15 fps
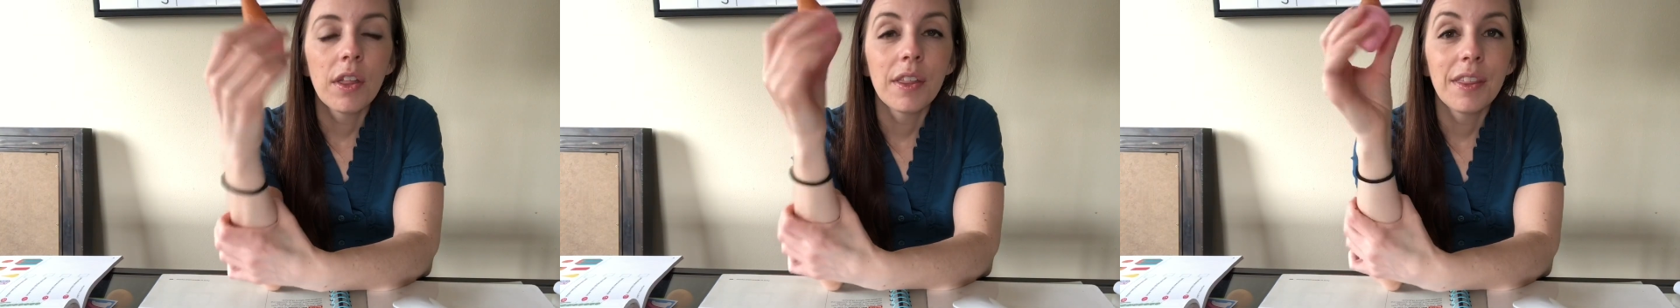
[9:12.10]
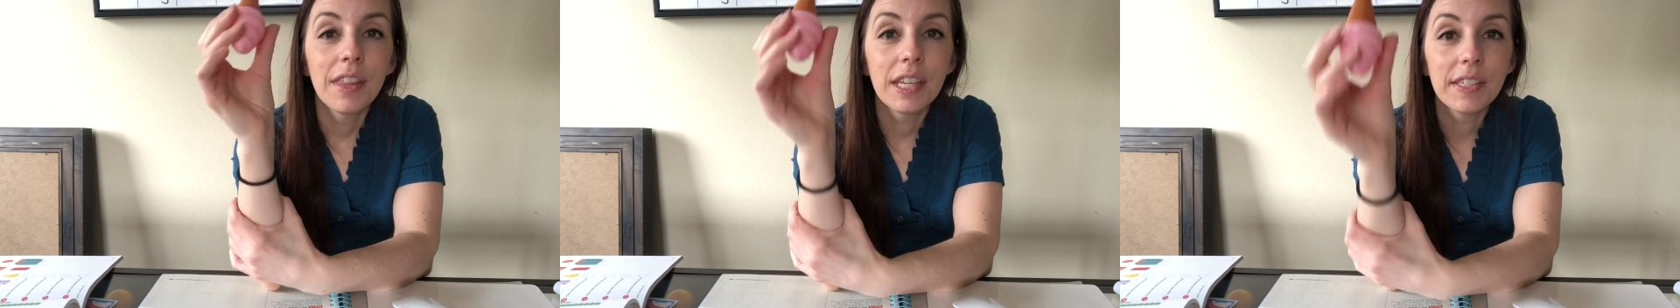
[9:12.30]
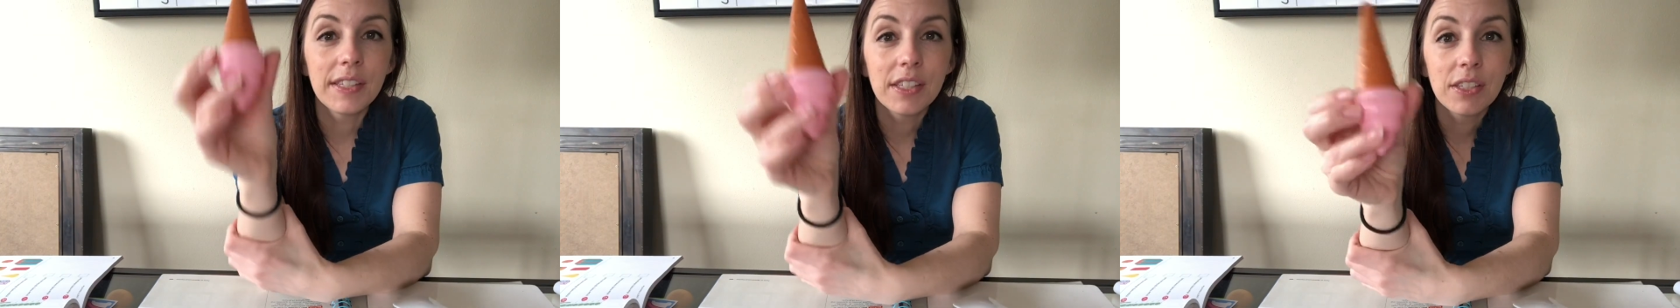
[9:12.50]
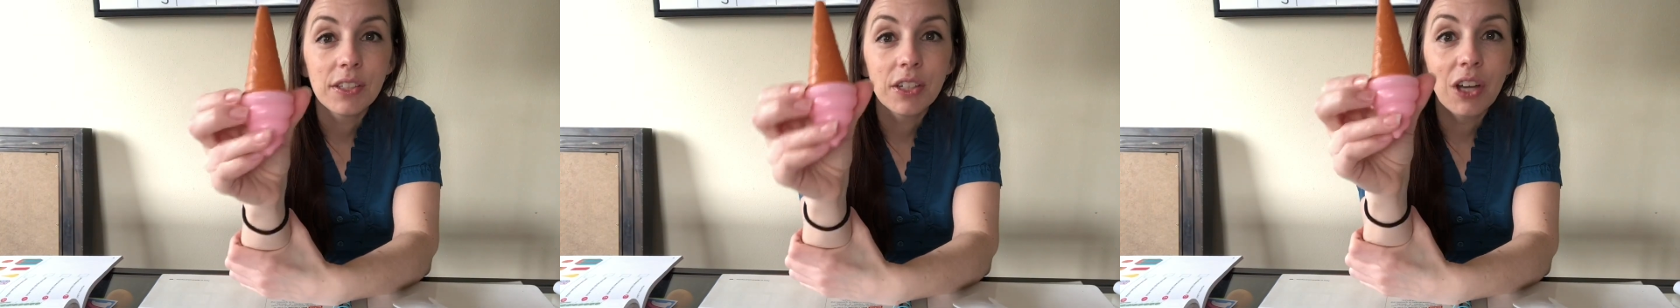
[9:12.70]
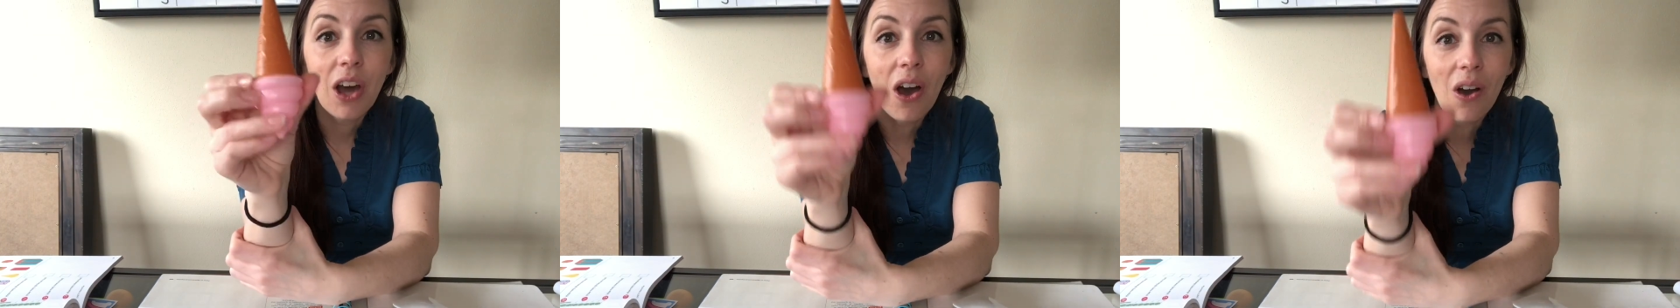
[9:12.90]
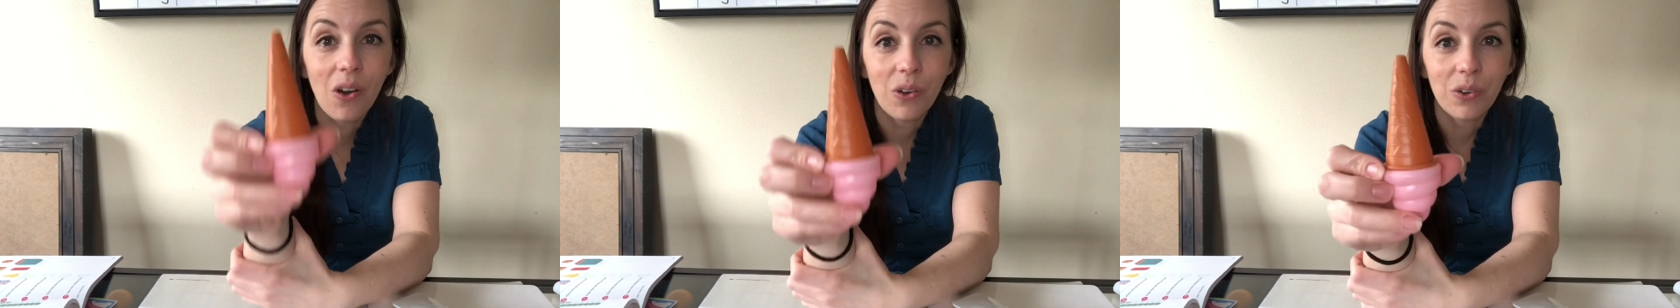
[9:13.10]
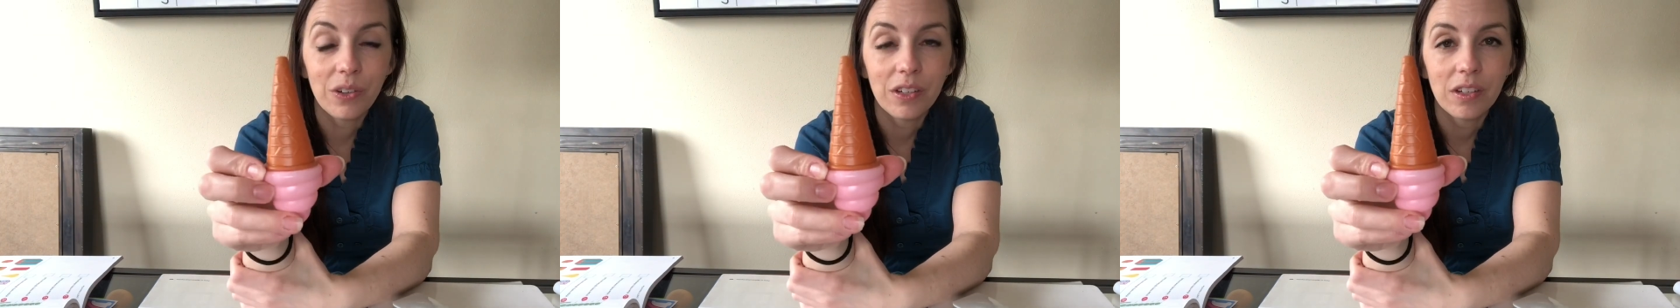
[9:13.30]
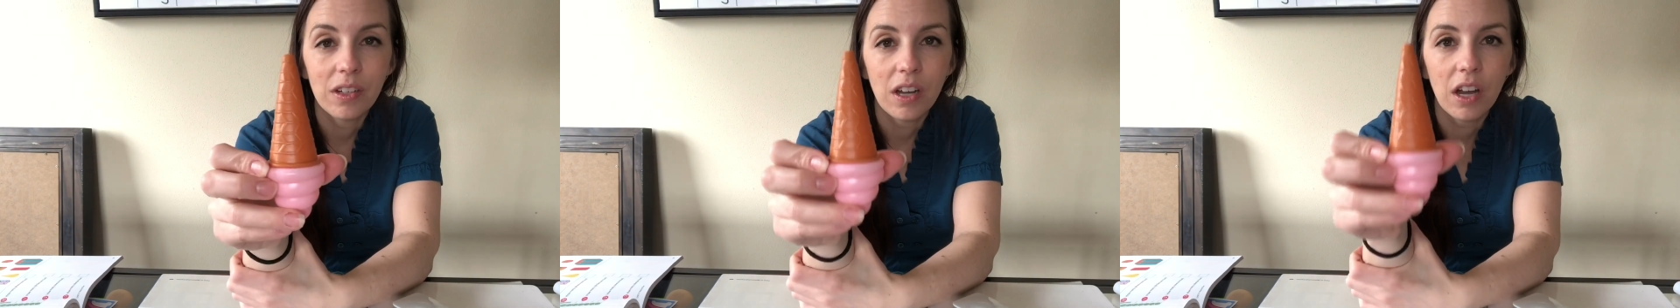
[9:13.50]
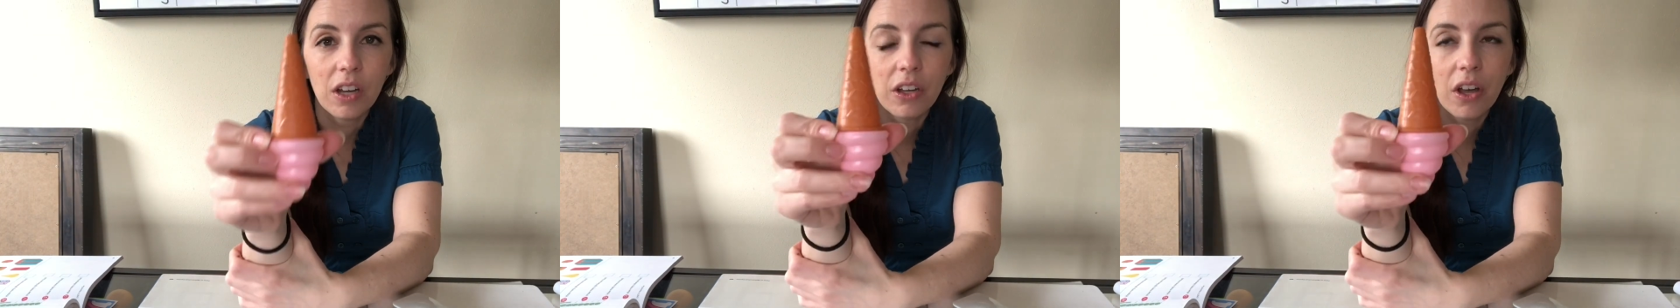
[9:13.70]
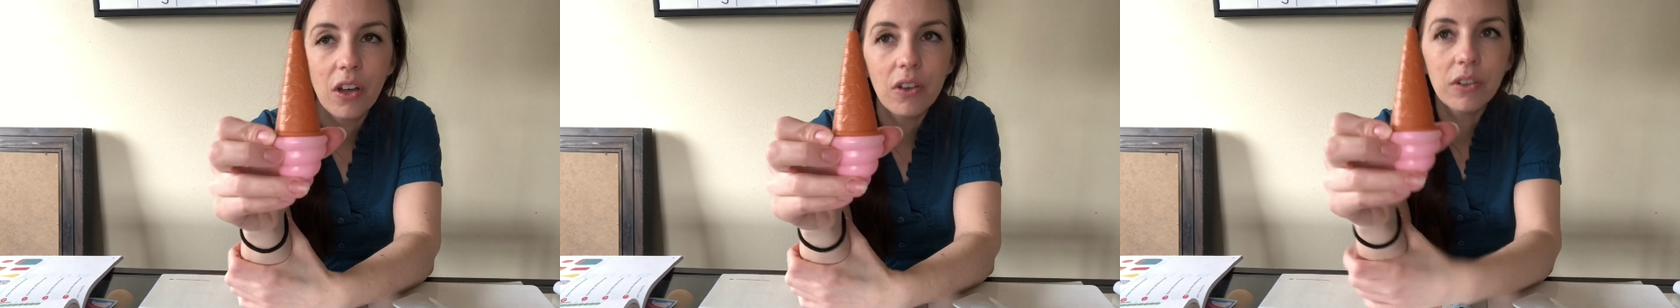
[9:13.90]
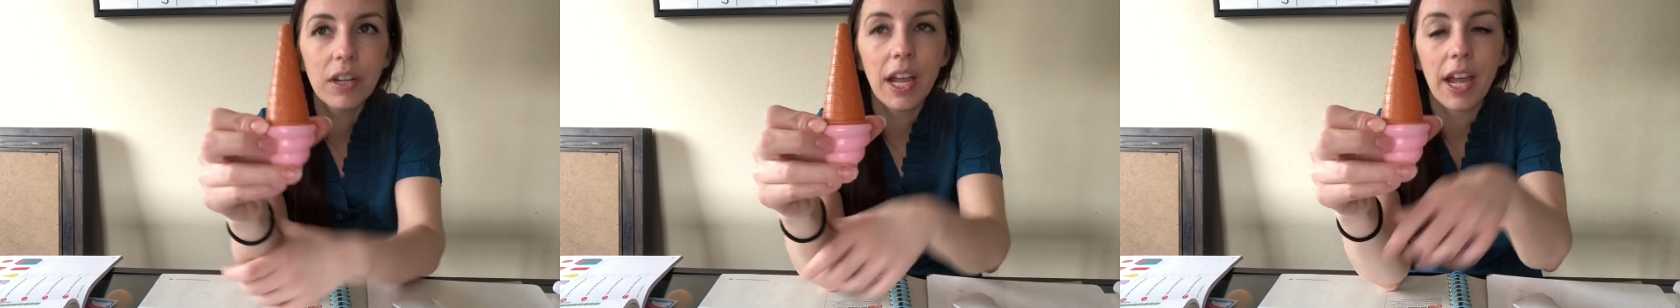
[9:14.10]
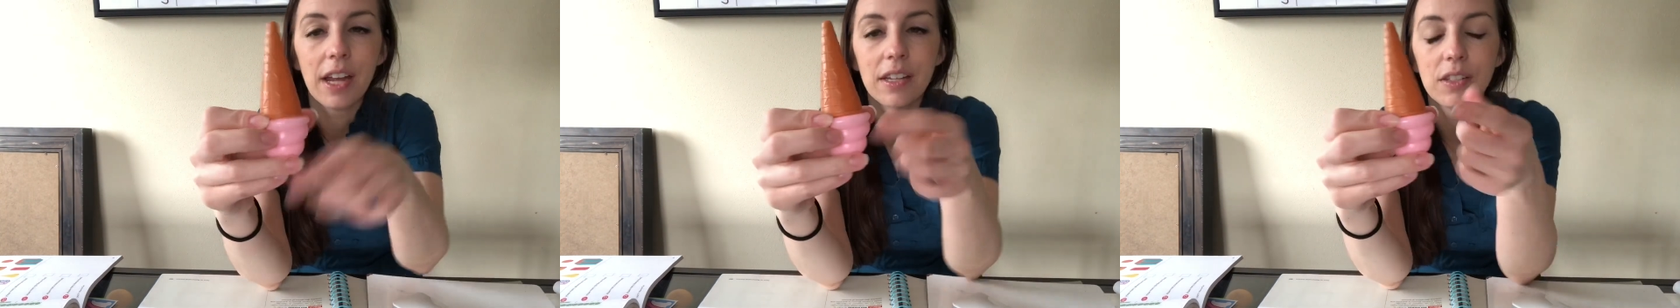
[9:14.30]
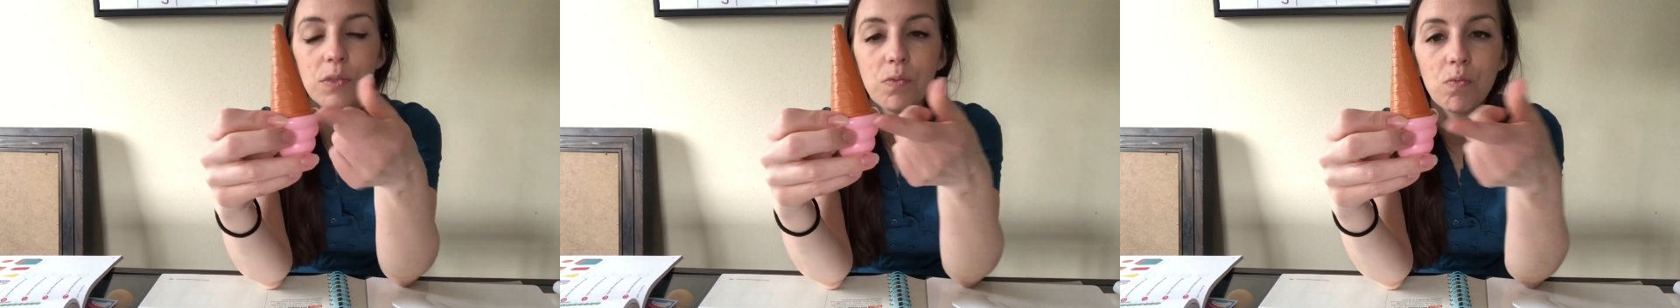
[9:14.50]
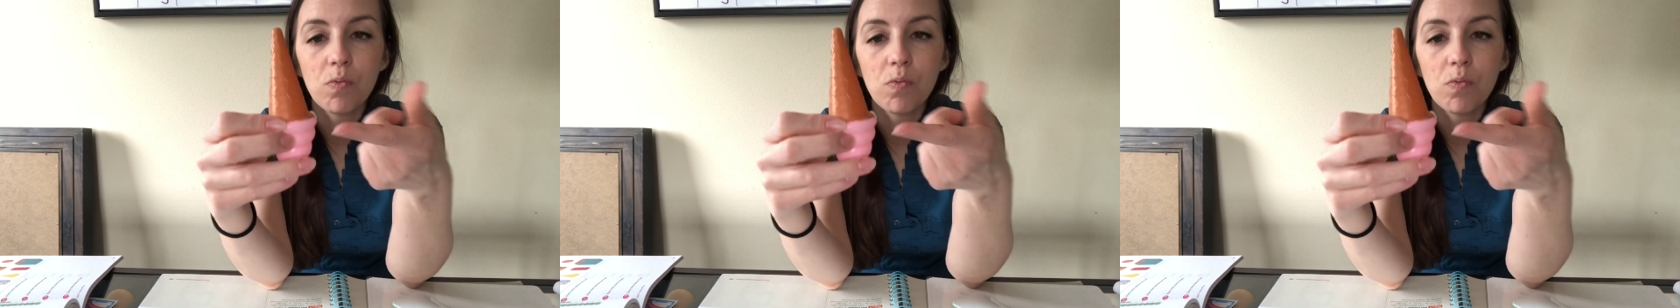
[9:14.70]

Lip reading: This is a cone. A cone has